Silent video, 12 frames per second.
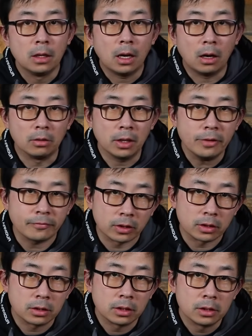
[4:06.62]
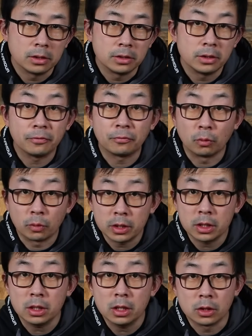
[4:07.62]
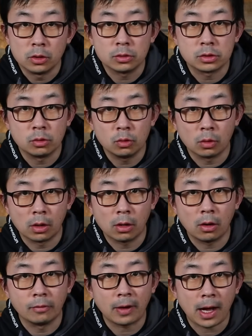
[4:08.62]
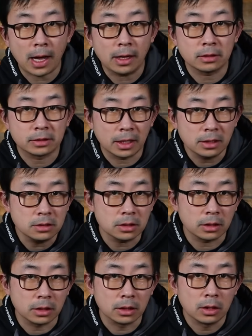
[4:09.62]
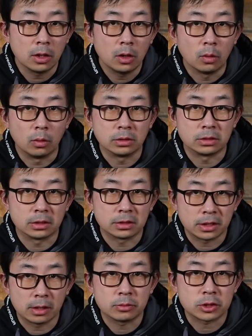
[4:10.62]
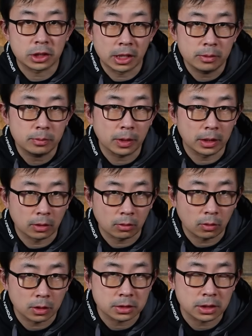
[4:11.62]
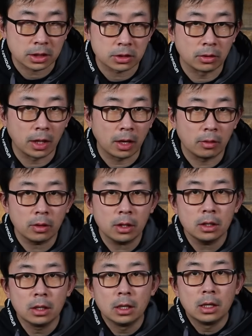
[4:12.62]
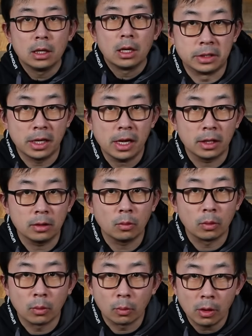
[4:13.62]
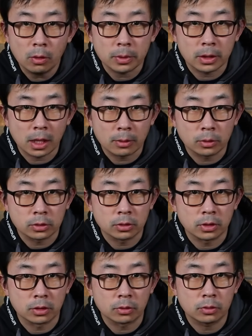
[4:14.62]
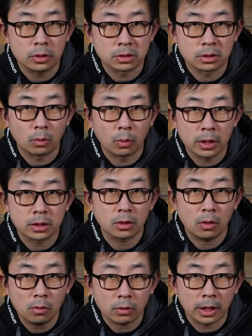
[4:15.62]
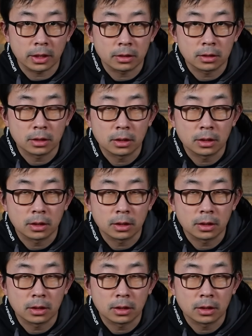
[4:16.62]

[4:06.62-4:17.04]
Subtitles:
However, if we use lure of higher density with the same shape and cross-sectional area, then we will be able to increase the weight only.